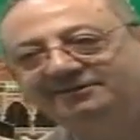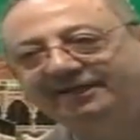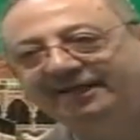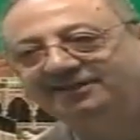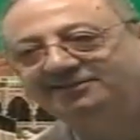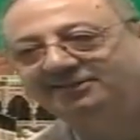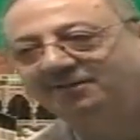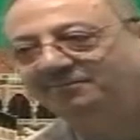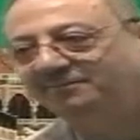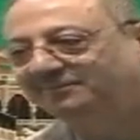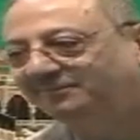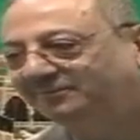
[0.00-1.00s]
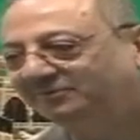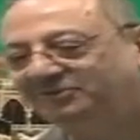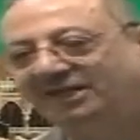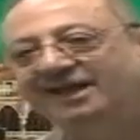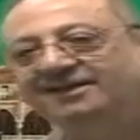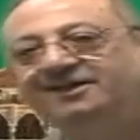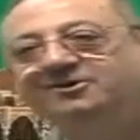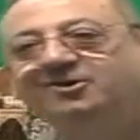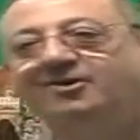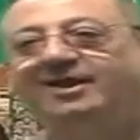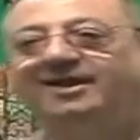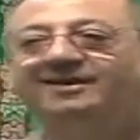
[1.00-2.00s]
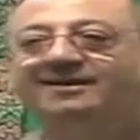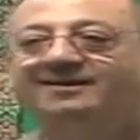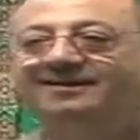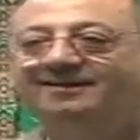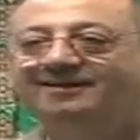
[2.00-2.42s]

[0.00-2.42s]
take some sand in your hand.